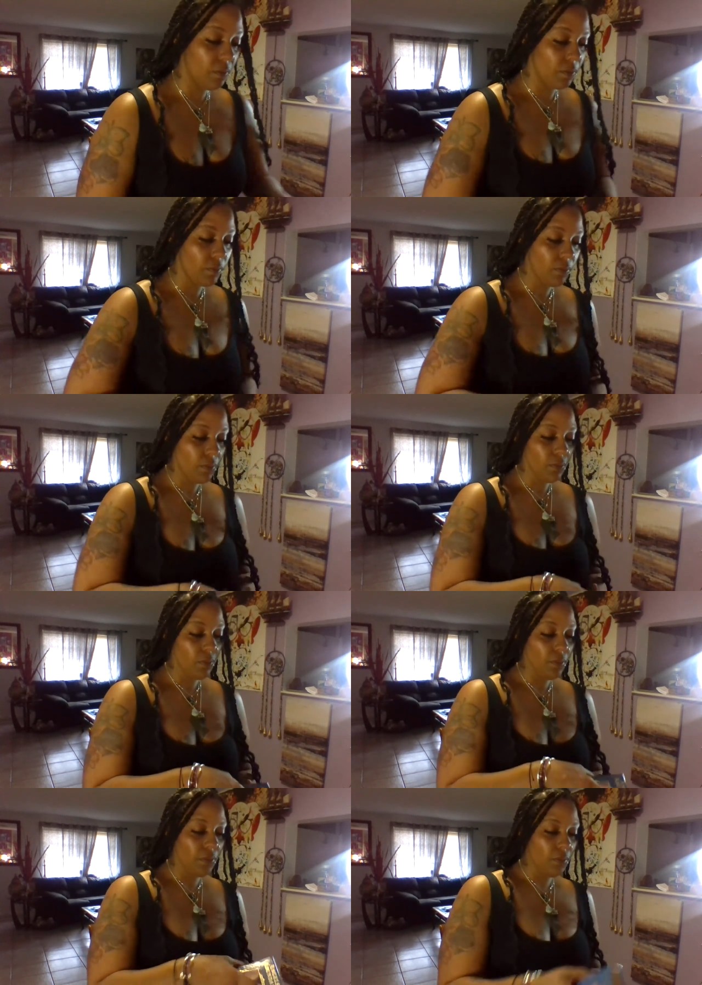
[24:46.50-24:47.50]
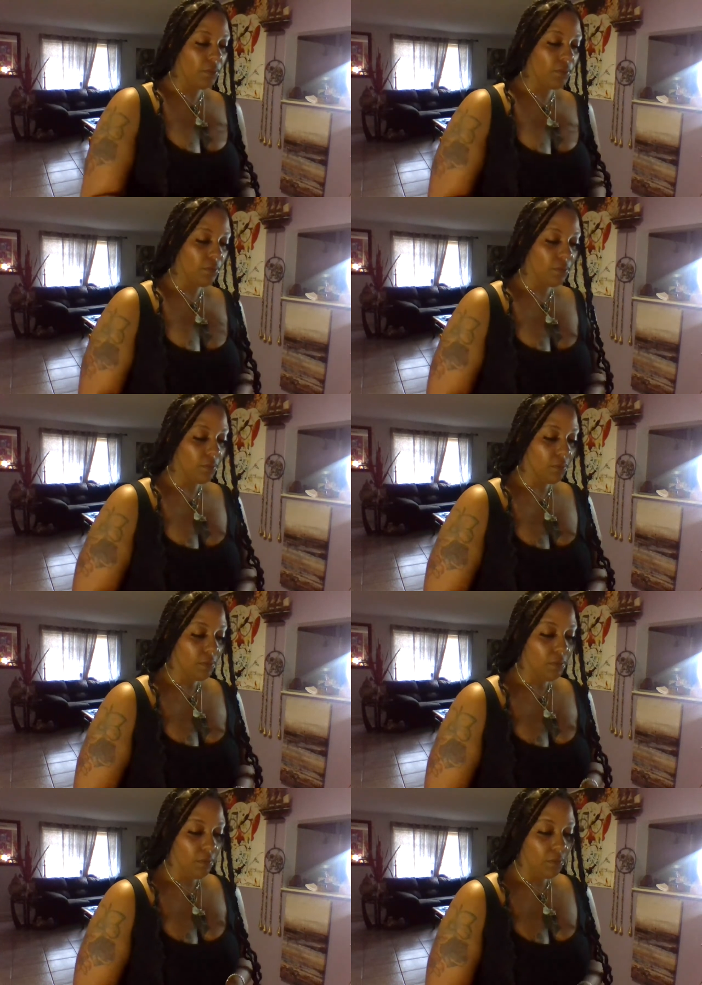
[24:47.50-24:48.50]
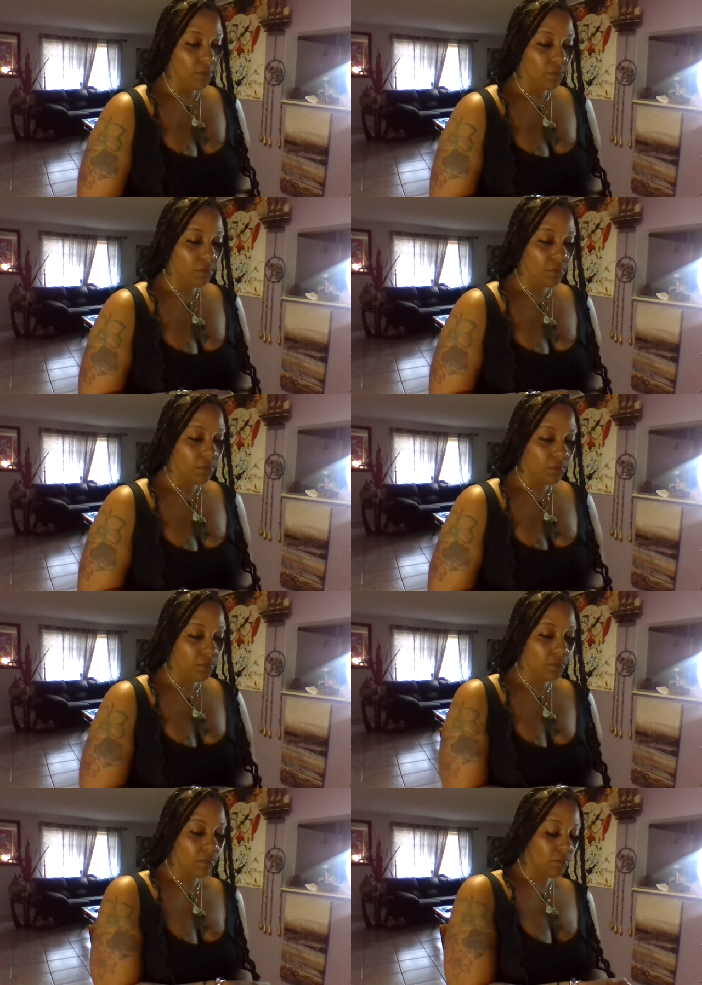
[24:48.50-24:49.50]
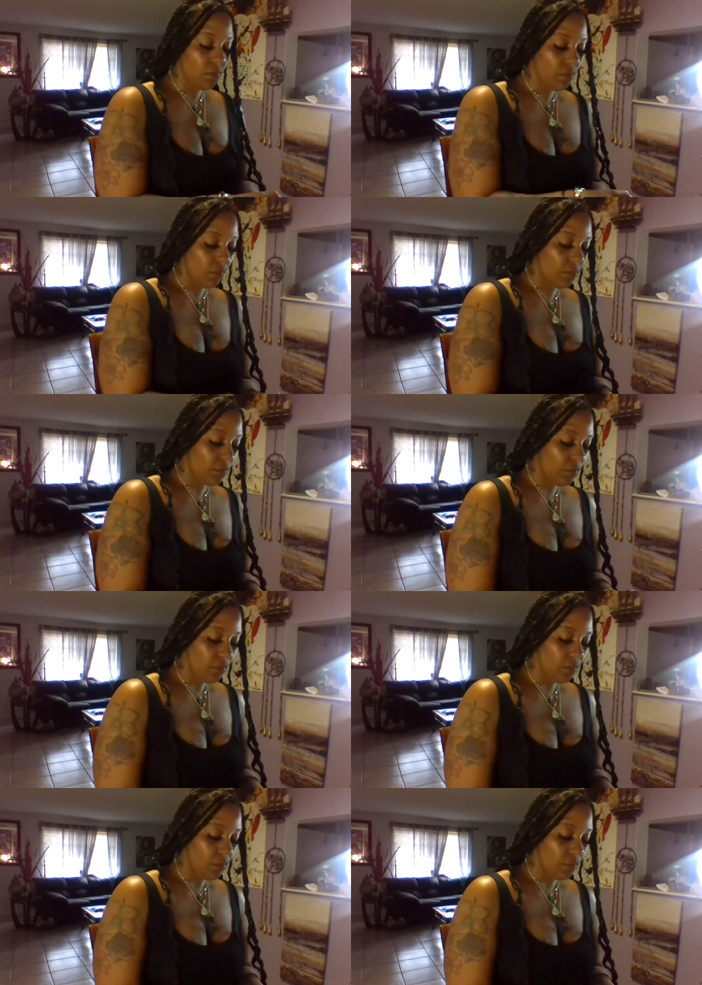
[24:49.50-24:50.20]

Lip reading: Nothing is said.